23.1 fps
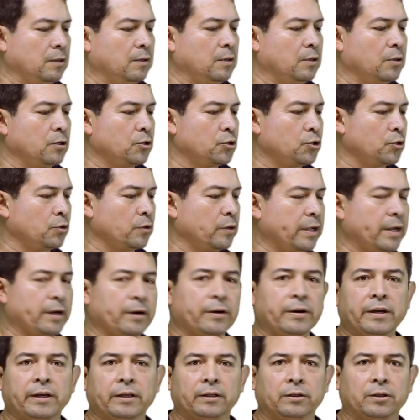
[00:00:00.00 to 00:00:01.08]
There's your
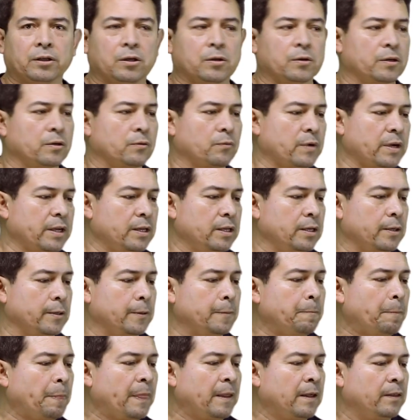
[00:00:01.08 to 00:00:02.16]
air handling unit right
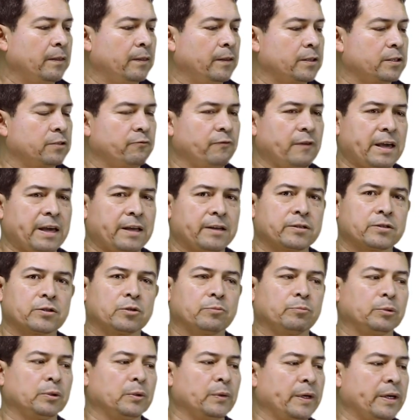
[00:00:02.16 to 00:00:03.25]
here. This fan is
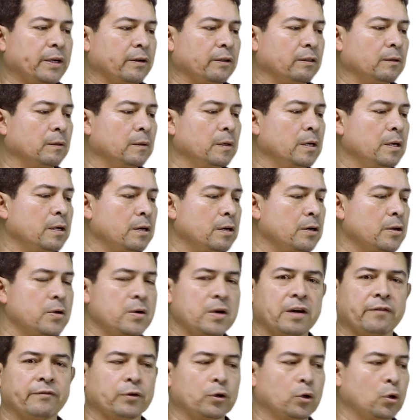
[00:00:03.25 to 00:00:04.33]
going to blow air through here.
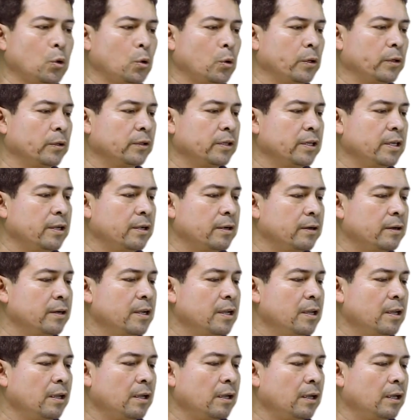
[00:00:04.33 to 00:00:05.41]
You have your coil here.
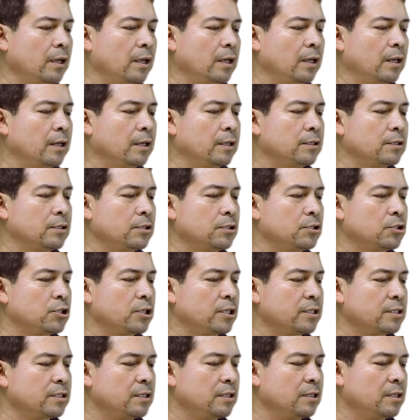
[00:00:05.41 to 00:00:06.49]
And
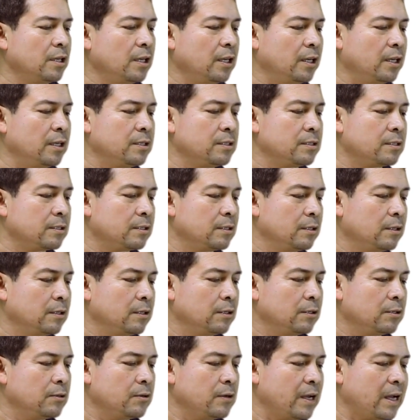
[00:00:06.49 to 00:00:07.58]
just in case
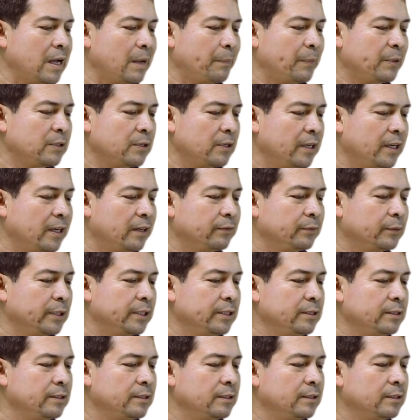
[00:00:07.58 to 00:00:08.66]
you happen to have
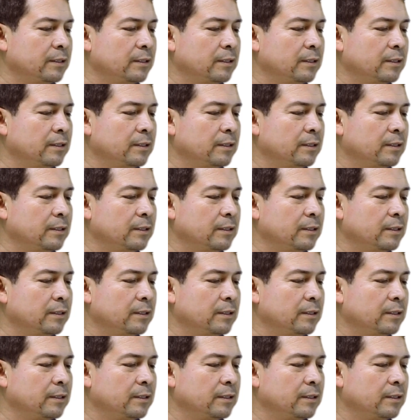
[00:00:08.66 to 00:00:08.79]
one,